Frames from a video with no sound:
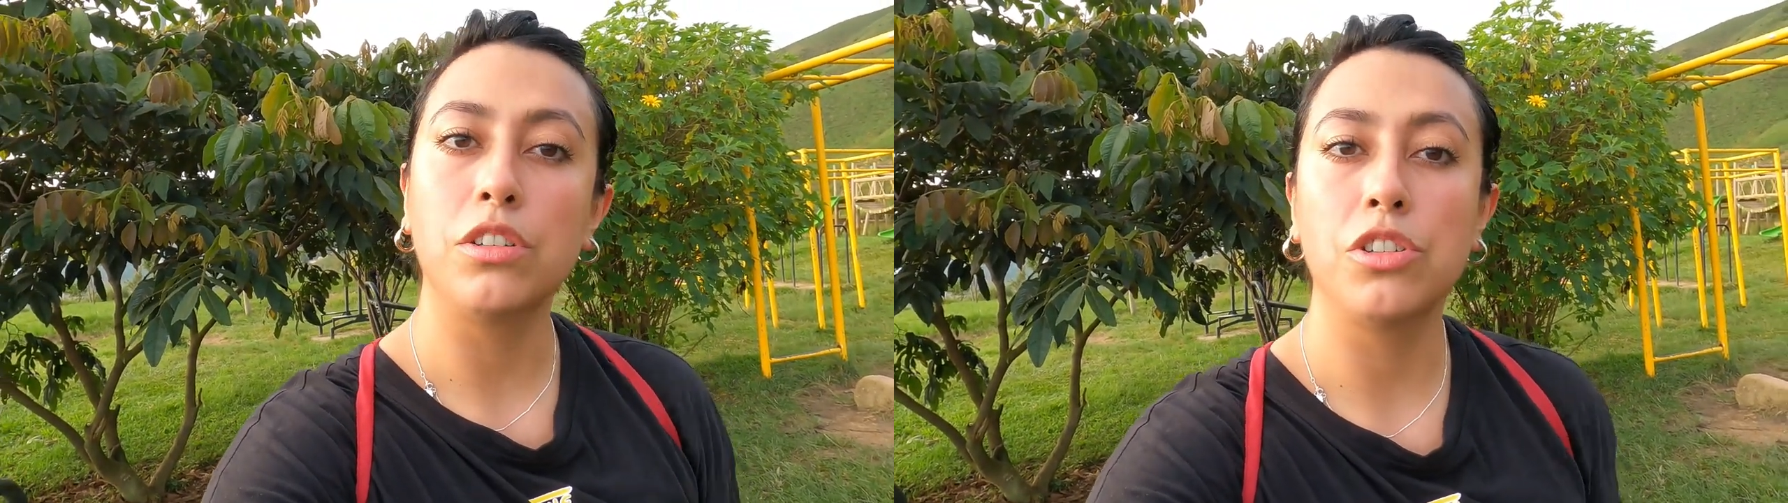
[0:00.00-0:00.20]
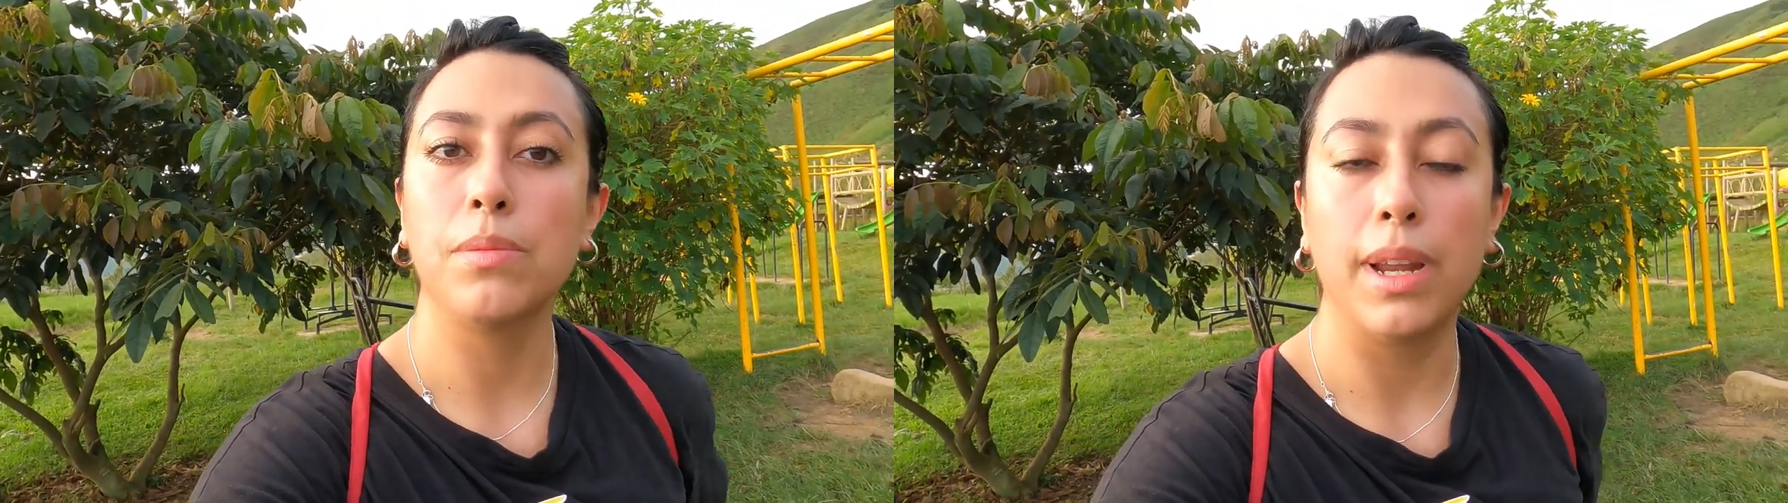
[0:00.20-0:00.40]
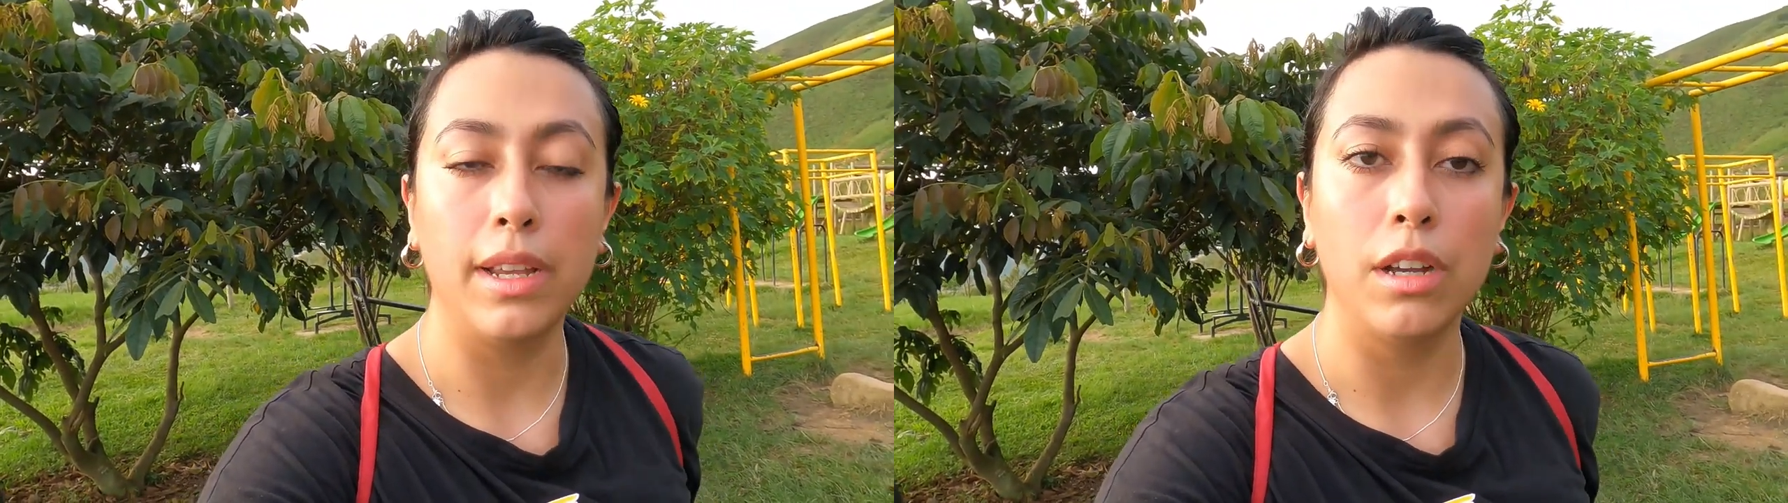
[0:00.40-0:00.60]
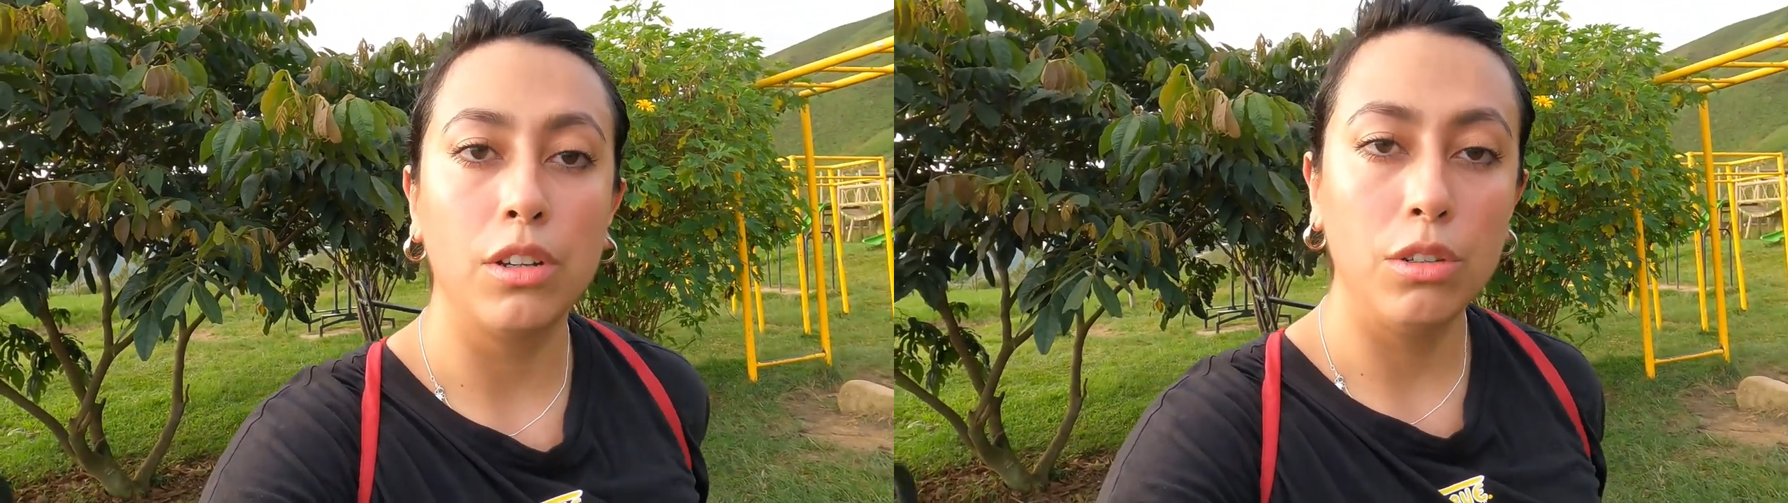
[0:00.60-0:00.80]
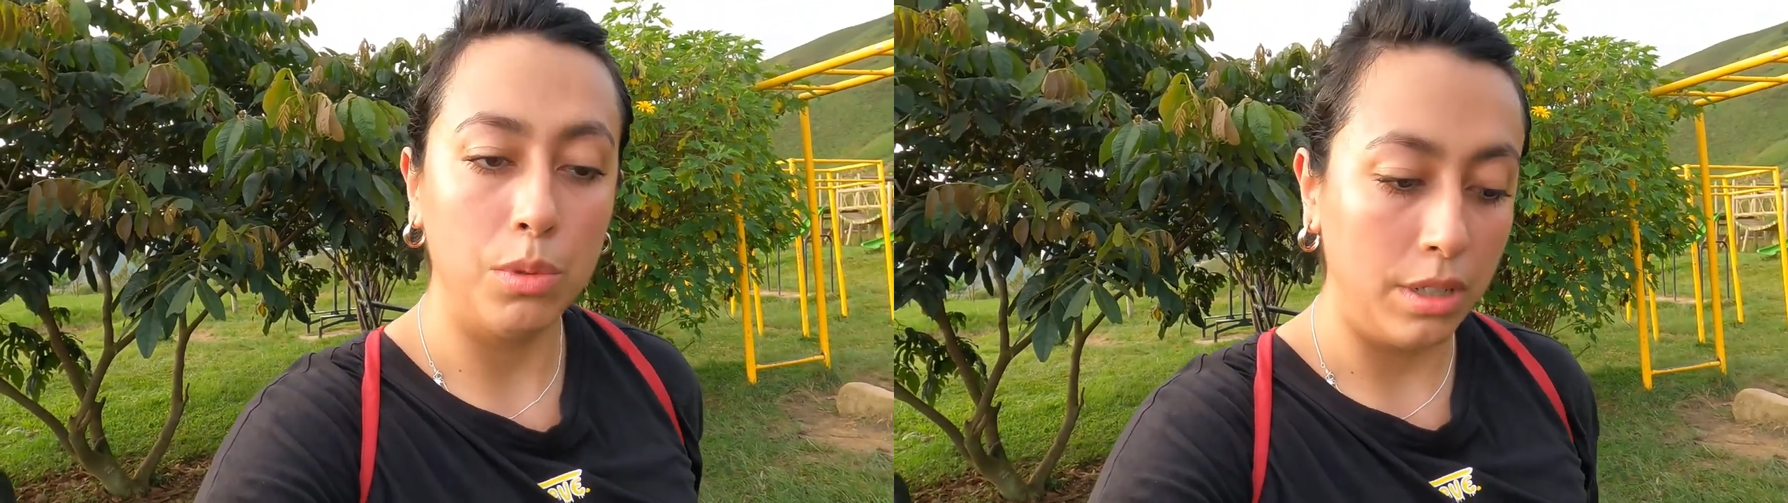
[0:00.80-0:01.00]
their job like a
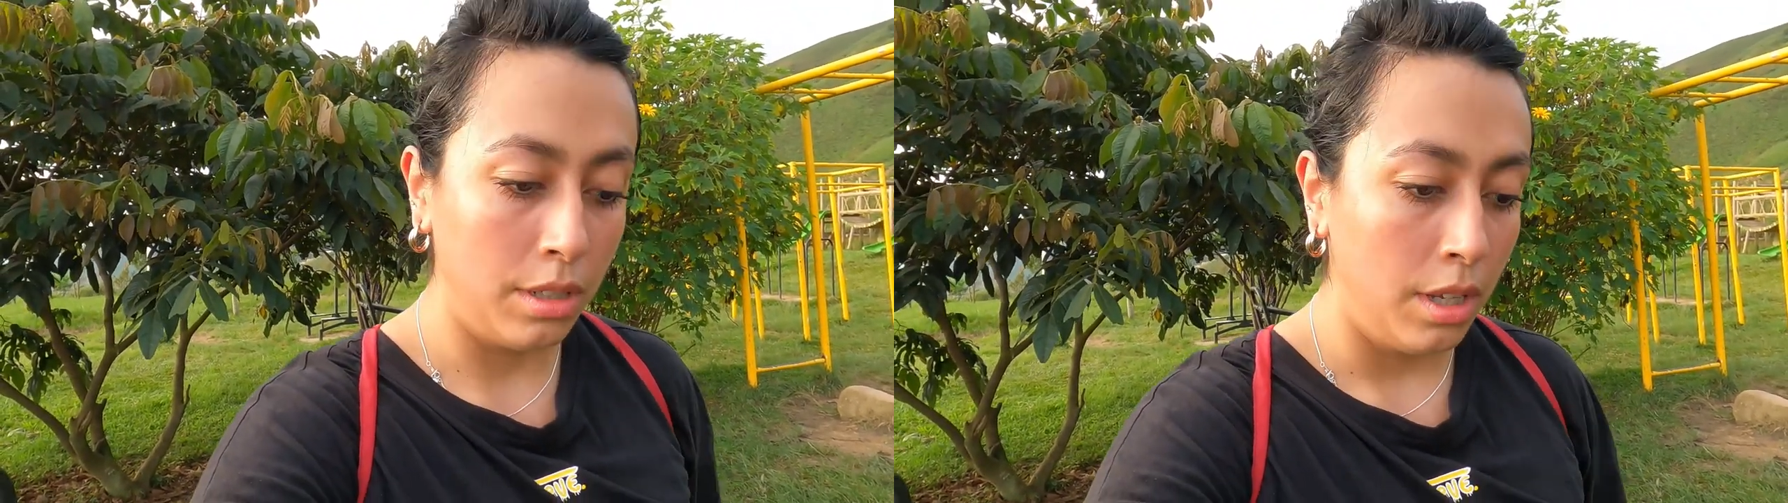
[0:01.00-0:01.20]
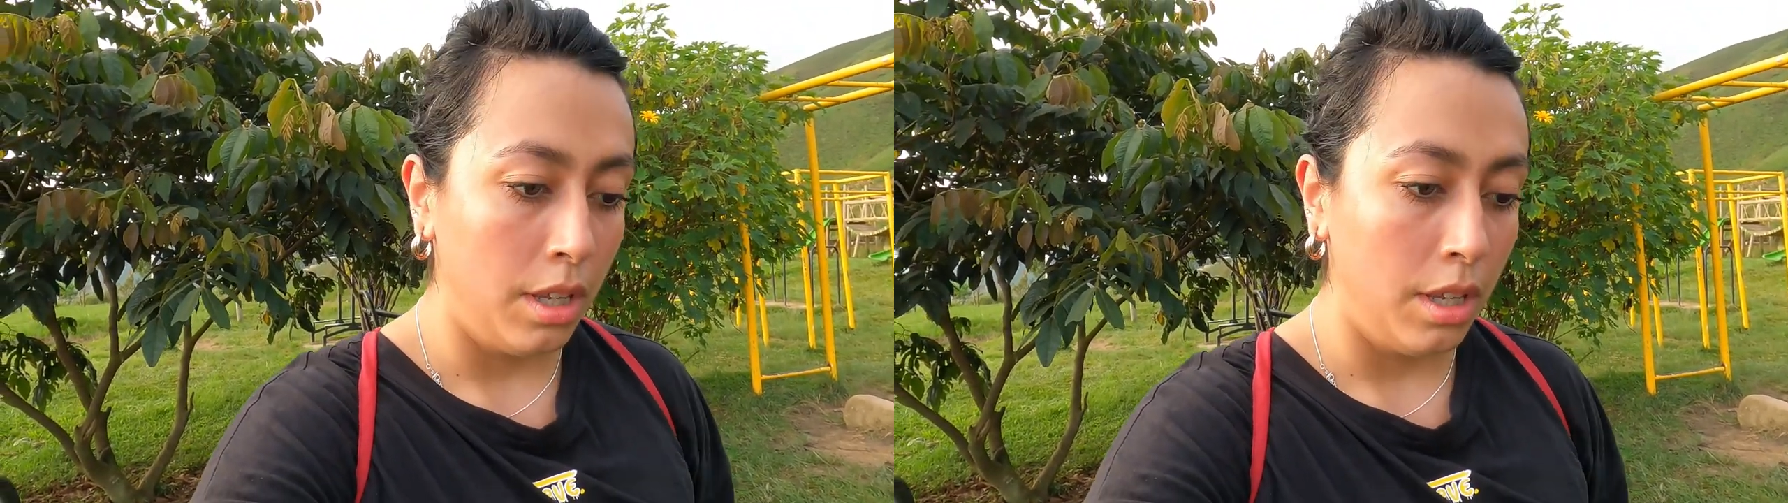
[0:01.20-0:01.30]
good one